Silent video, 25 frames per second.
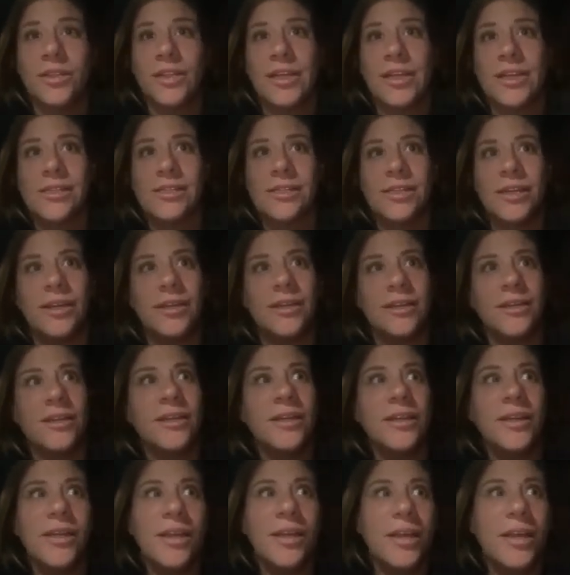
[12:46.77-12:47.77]
Like I said,
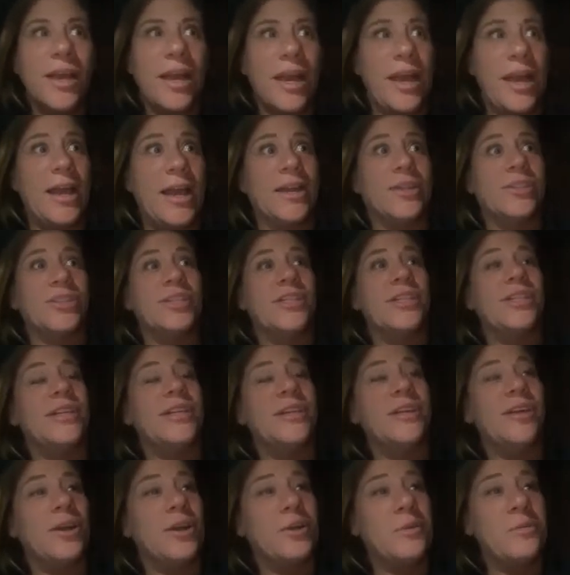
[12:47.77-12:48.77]
I
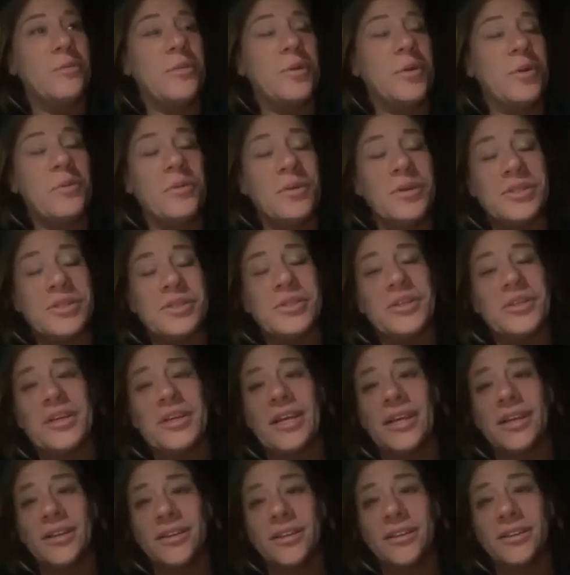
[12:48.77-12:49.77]
actually went to
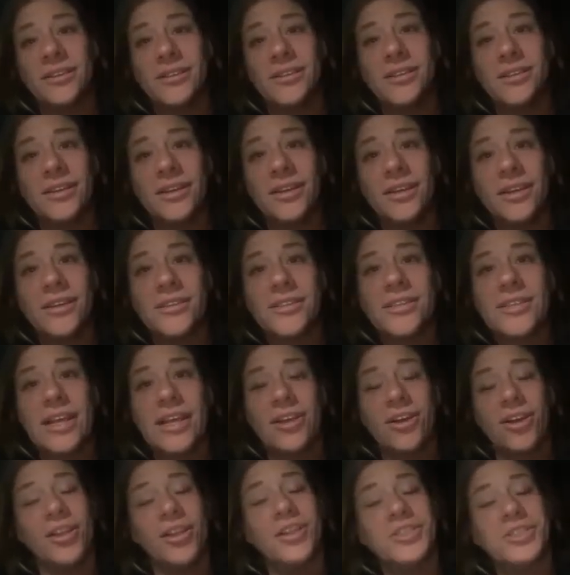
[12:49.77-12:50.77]
a
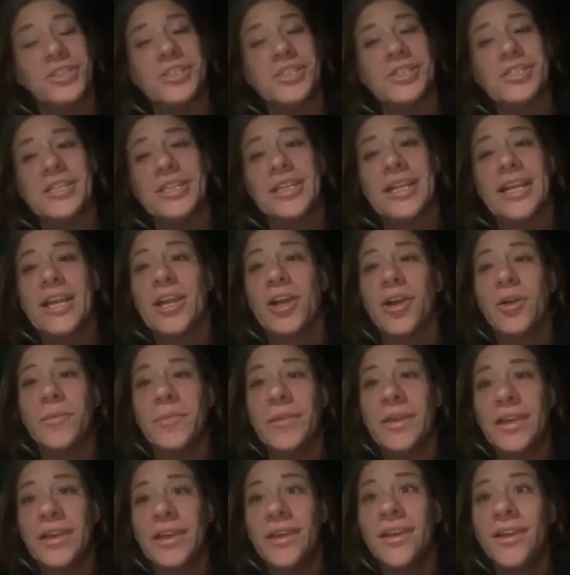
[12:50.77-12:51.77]
psychologist to like help
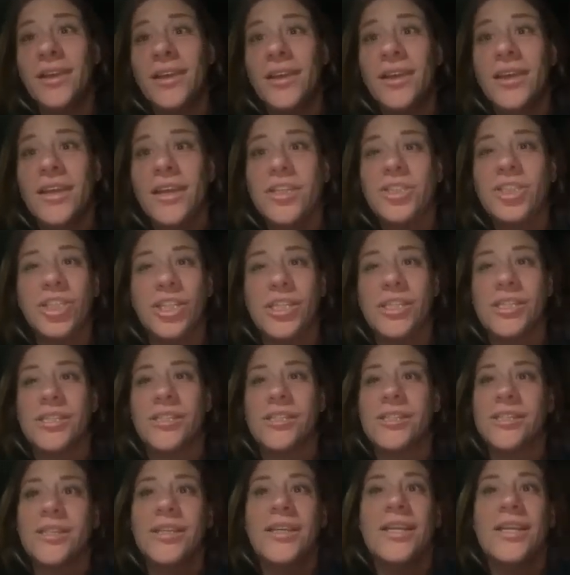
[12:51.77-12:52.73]
me, just